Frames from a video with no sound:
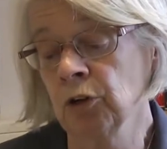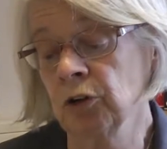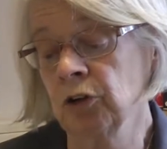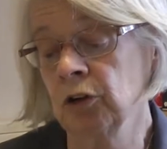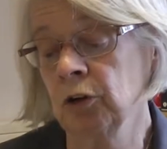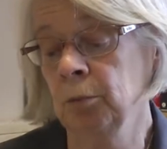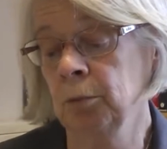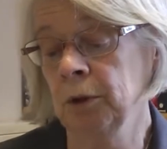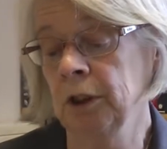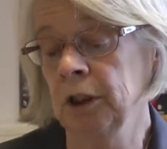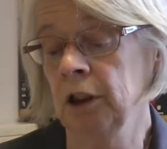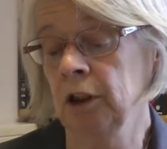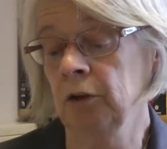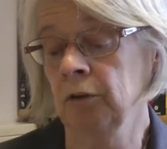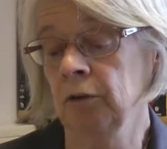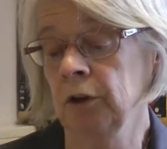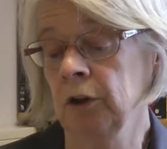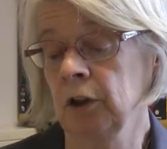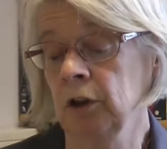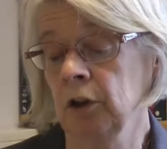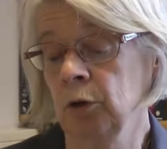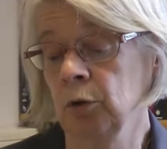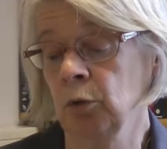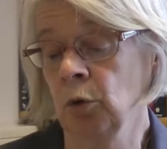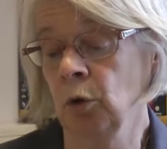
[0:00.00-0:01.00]
possibly
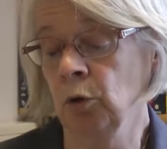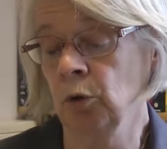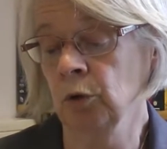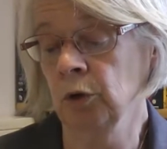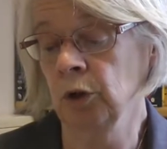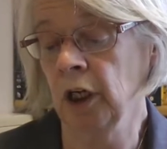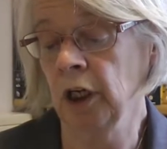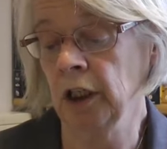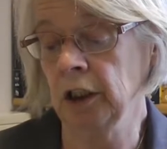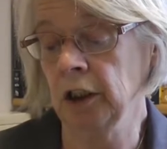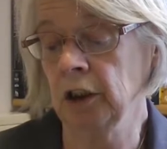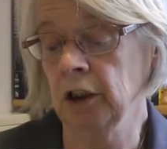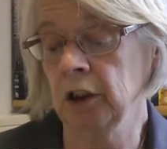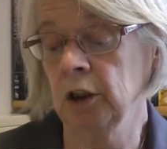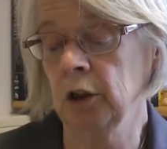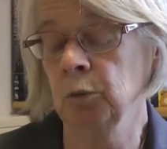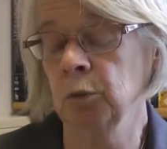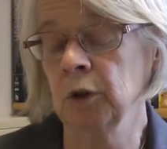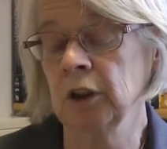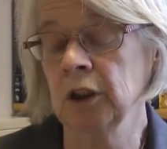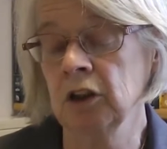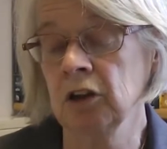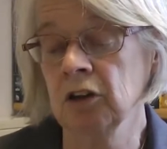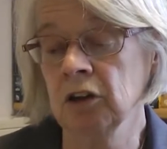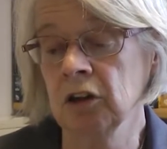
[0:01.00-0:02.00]
even into old
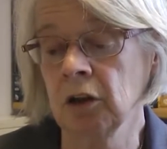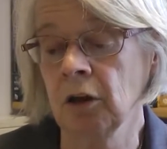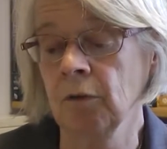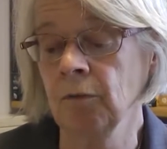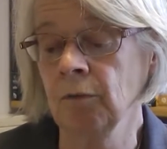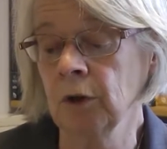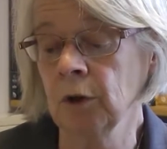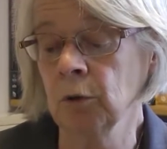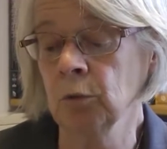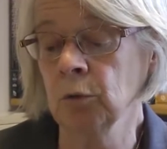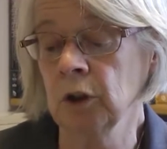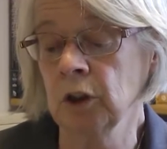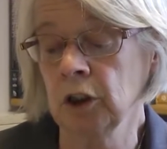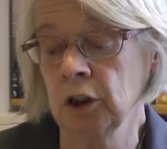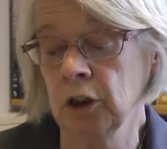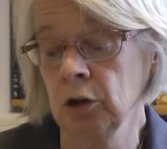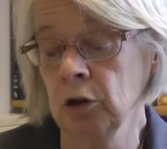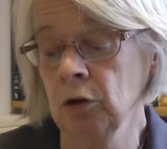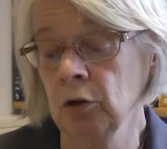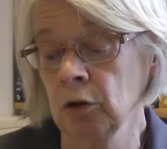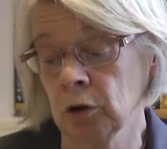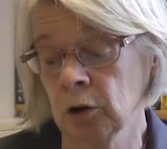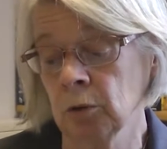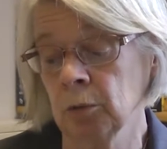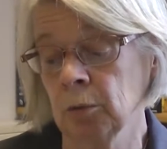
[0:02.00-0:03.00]
age, which is something
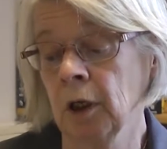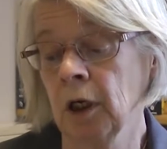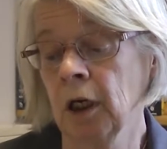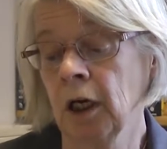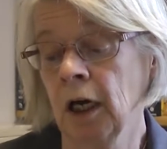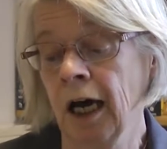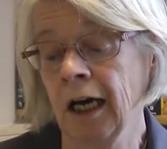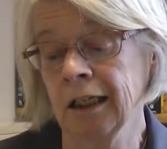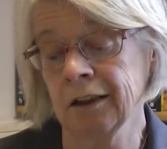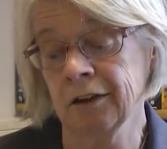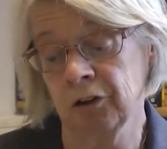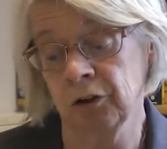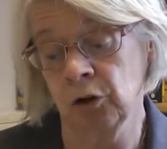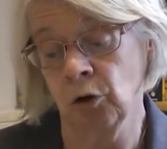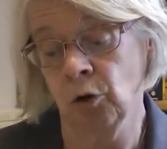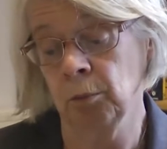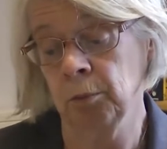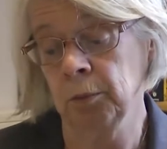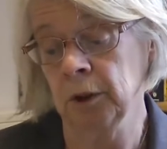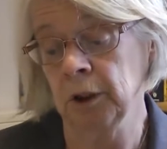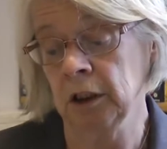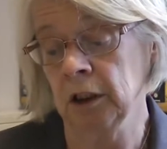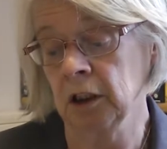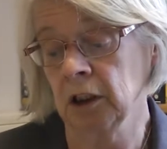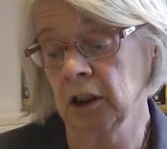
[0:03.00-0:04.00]
which Europe has
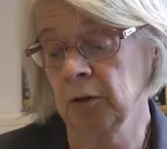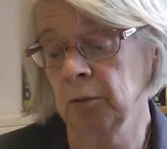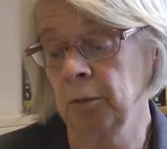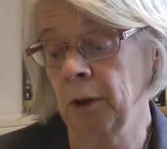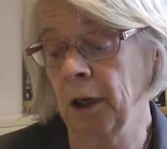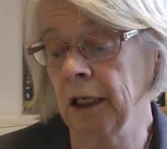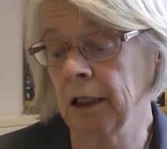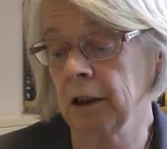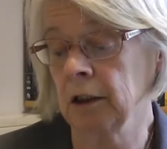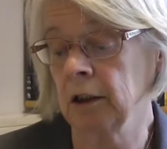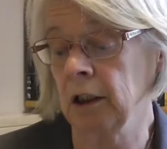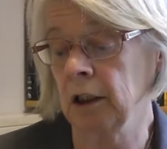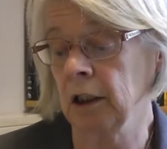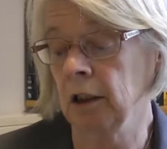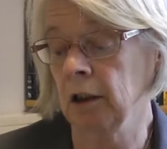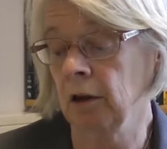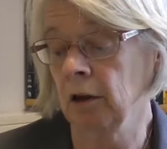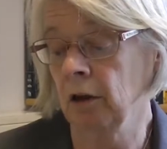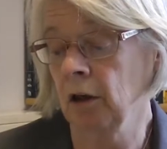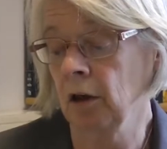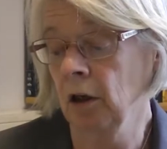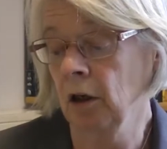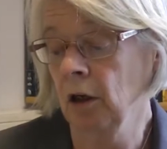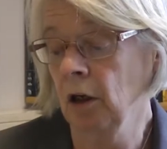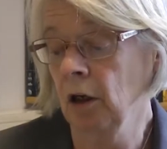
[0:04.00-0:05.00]
not been
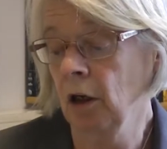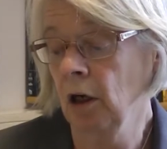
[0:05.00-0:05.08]
expecting.